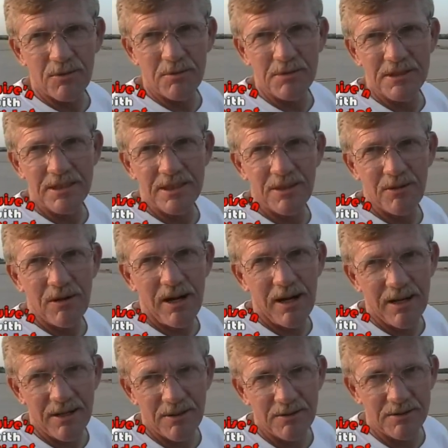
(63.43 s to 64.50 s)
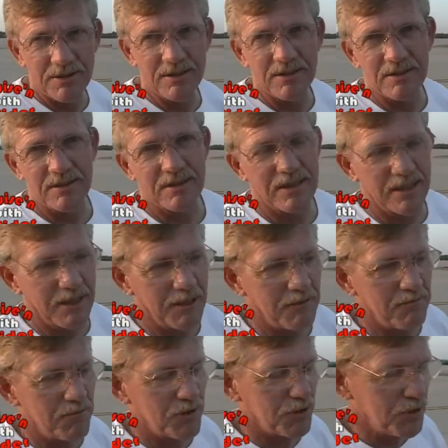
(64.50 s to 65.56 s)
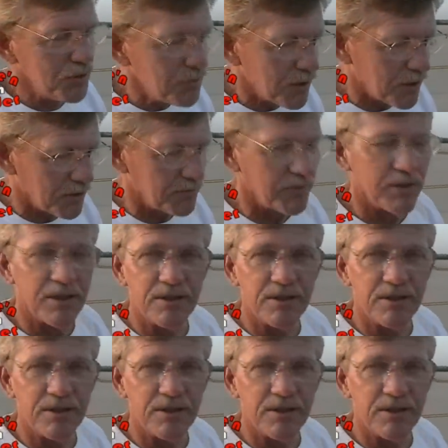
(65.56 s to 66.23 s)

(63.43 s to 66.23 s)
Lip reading: Wilmington, Ohio is the new home to